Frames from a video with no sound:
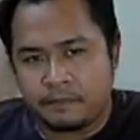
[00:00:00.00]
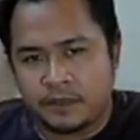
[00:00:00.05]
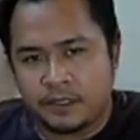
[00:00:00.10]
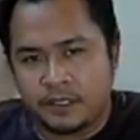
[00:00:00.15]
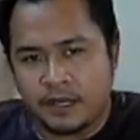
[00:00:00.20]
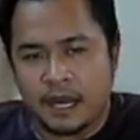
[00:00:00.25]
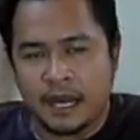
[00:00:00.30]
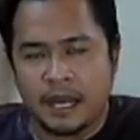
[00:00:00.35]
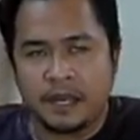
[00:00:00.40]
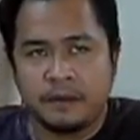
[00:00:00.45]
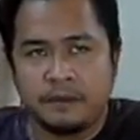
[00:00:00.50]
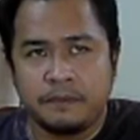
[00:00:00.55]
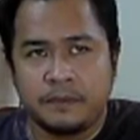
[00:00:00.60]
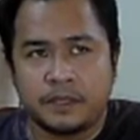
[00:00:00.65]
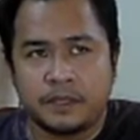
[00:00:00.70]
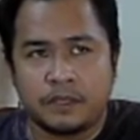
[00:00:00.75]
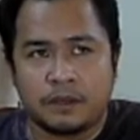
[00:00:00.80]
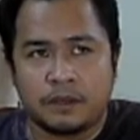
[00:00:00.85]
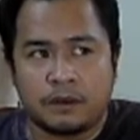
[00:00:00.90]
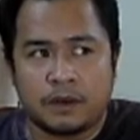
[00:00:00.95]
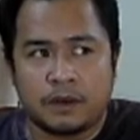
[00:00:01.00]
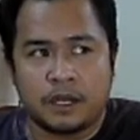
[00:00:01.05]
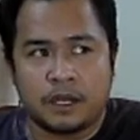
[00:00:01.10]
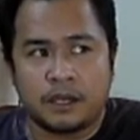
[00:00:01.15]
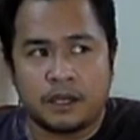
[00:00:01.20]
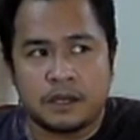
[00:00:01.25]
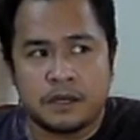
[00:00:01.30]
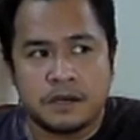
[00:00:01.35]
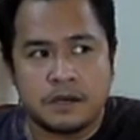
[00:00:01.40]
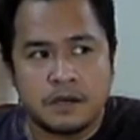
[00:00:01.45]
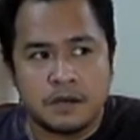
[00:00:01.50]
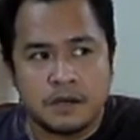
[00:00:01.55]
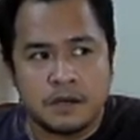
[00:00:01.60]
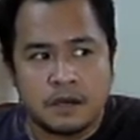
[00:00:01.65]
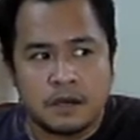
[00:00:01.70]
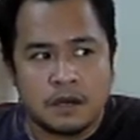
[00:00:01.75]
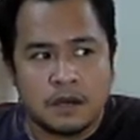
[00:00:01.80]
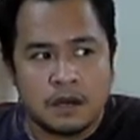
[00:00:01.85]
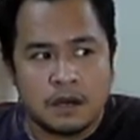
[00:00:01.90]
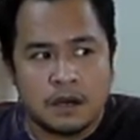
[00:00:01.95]
tribes or
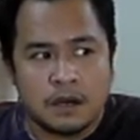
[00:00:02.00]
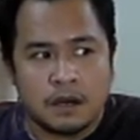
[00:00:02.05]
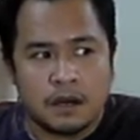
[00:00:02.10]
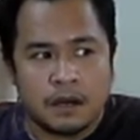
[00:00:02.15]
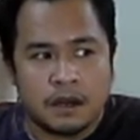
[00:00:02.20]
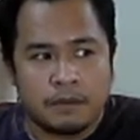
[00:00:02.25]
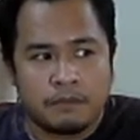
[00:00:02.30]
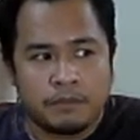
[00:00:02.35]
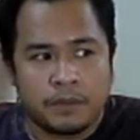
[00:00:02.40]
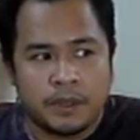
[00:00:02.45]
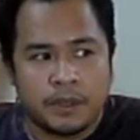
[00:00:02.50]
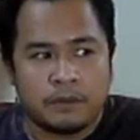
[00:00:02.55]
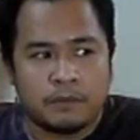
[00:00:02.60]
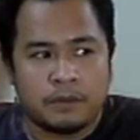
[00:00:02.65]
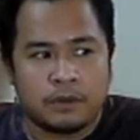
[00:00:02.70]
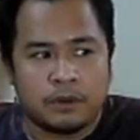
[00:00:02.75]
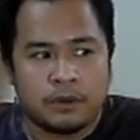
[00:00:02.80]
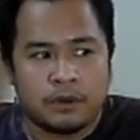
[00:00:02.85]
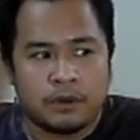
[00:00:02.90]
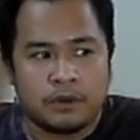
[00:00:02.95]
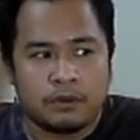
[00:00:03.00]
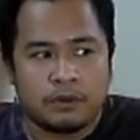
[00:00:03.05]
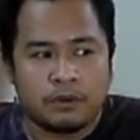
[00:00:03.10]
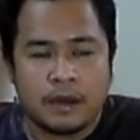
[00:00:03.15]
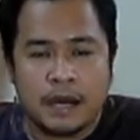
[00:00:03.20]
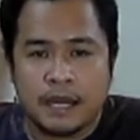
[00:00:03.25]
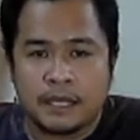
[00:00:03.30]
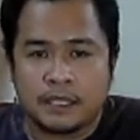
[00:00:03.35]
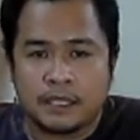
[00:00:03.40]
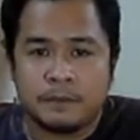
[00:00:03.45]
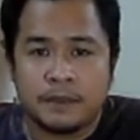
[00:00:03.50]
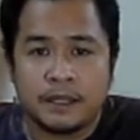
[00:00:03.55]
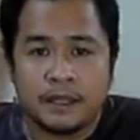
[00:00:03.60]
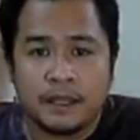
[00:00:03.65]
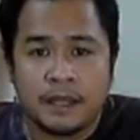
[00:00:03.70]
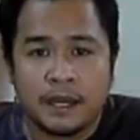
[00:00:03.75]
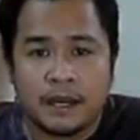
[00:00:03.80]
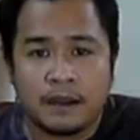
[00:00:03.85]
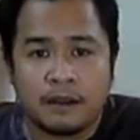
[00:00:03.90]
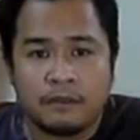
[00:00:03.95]
people who has been
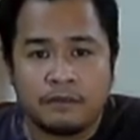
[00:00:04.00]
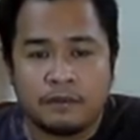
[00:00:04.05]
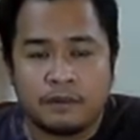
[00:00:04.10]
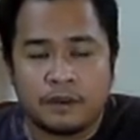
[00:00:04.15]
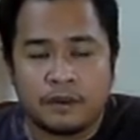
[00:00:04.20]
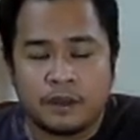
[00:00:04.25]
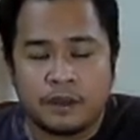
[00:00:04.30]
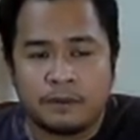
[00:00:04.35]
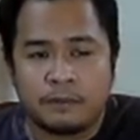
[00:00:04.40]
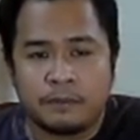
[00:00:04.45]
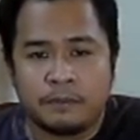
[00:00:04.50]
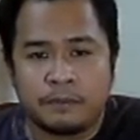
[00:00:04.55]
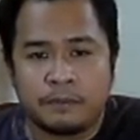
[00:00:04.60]
there for,